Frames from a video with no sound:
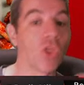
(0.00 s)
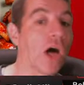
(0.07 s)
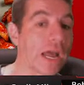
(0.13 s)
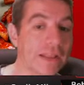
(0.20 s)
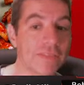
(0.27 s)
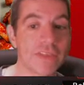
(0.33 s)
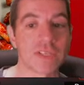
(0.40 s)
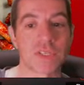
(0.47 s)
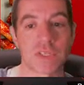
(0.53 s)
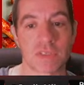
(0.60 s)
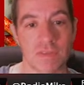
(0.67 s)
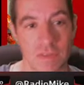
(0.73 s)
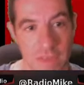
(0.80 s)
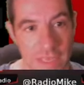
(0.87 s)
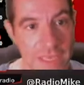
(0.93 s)
of this
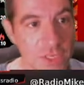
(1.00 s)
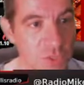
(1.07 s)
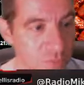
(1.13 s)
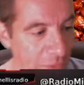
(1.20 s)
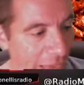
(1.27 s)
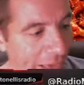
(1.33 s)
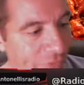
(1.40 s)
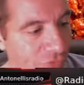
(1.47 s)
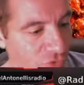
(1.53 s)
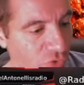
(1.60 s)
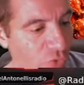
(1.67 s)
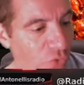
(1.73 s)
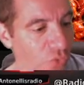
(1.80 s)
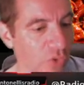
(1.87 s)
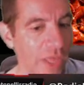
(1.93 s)
is math
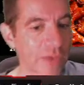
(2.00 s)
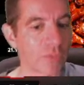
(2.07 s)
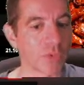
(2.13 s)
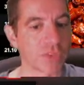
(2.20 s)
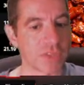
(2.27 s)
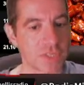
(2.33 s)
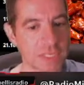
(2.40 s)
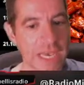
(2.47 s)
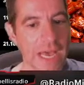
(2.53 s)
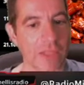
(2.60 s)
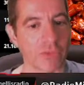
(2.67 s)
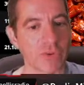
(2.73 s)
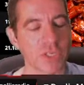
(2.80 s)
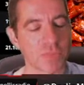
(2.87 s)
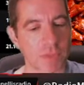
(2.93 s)
too, like with the
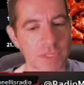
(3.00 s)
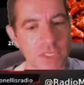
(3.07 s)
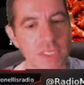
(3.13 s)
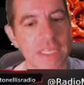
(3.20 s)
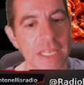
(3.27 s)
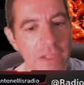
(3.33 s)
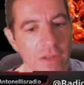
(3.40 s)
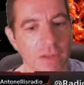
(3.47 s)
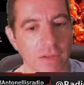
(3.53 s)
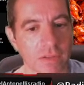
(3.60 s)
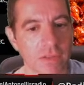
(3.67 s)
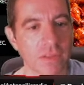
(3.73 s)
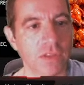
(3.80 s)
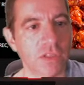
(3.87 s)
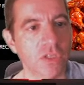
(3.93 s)
salaries, but still,
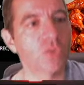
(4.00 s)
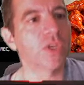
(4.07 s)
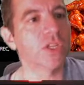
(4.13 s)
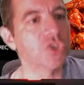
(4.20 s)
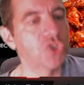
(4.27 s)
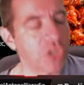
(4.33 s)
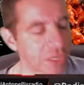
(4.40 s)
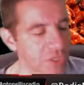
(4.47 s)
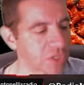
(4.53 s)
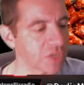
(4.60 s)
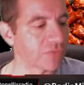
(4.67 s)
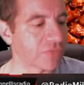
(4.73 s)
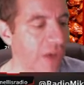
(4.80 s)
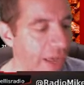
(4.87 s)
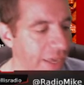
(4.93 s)
you can
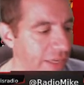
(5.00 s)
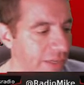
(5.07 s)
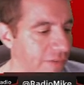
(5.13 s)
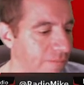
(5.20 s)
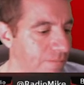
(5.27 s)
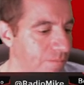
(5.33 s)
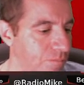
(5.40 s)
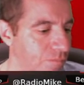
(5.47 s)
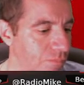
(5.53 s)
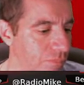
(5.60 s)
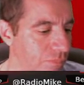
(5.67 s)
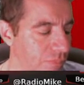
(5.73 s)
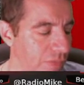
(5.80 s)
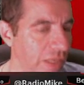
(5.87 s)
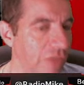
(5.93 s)
justify it
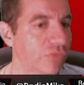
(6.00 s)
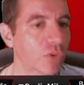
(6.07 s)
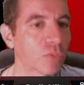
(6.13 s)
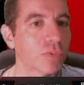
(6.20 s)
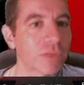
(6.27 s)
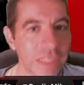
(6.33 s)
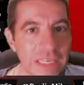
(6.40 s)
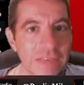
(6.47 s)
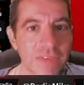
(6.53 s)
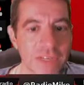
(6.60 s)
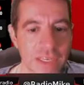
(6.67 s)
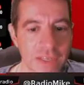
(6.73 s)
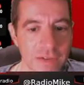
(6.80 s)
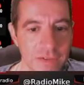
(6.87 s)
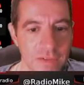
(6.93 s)
if you believe in
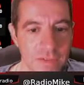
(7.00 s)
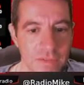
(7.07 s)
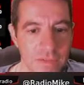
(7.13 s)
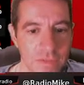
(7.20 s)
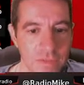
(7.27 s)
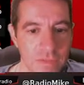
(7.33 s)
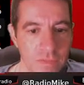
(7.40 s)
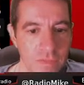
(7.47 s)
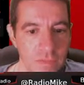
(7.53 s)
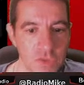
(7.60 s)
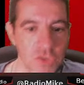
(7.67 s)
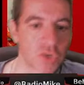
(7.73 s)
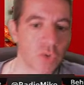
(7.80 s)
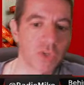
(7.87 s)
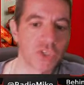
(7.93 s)
it.
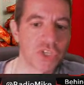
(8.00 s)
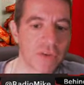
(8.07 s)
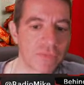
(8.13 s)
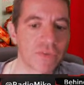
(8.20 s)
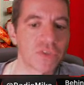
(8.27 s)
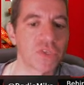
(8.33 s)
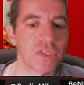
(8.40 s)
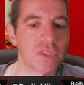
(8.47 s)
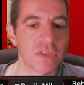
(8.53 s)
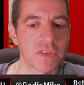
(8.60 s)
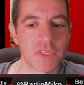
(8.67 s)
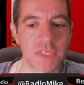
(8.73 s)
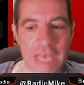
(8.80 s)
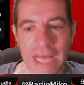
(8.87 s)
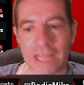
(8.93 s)
So a Jefferson
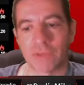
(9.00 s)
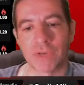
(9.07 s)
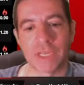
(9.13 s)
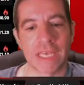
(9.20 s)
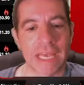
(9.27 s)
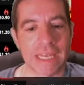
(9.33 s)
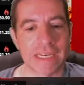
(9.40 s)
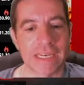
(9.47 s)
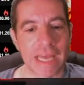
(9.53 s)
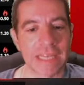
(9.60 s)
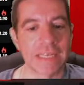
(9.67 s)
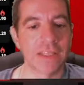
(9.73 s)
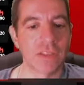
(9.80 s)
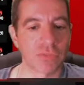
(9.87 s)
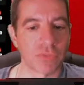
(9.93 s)
salary at
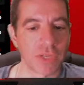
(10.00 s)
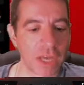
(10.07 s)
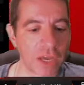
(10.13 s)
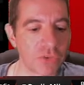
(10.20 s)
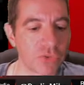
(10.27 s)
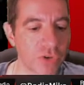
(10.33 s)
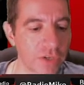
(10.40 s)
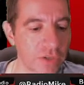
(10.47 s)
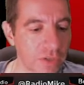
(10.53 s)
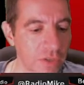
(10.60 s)
$9,300,